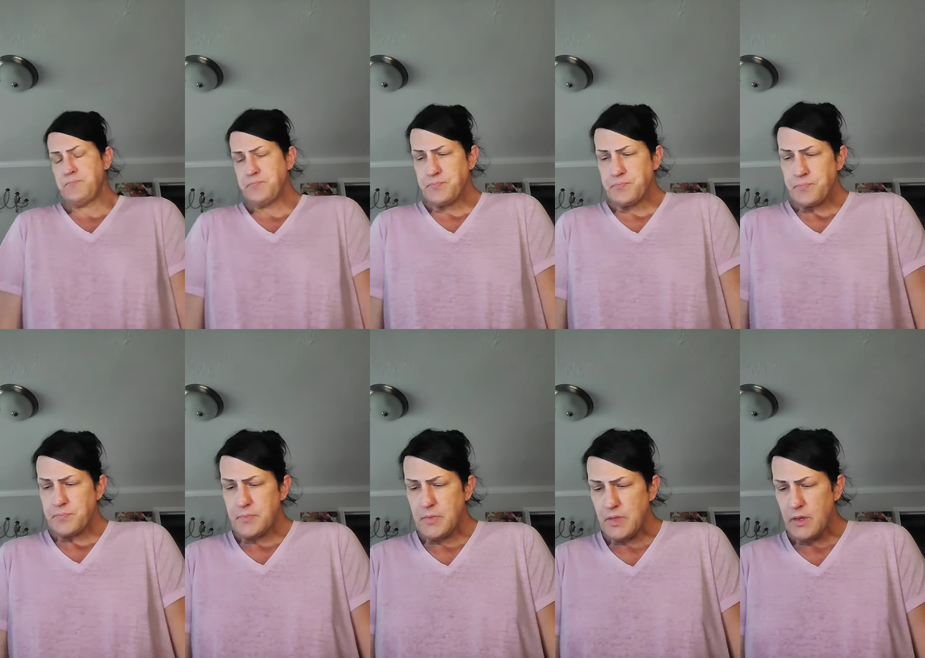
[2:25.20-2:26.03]

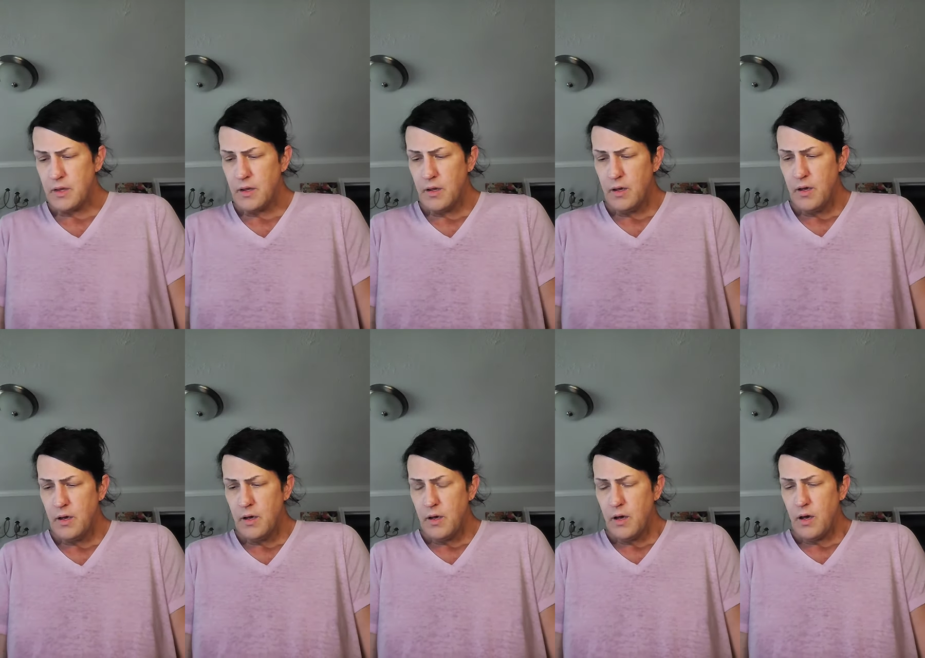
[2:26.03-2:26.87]

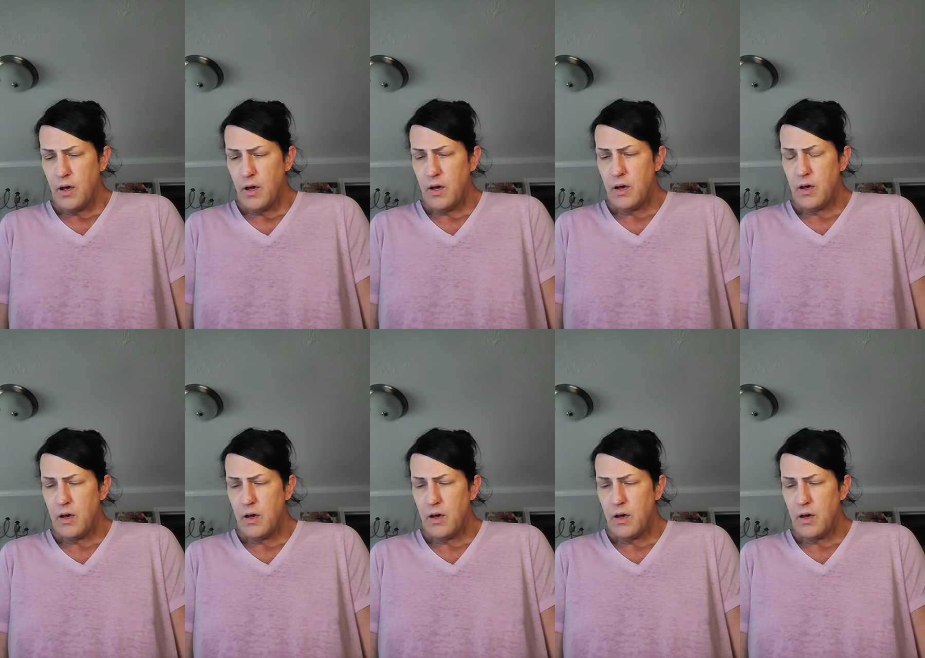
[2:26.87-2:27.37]
(silence)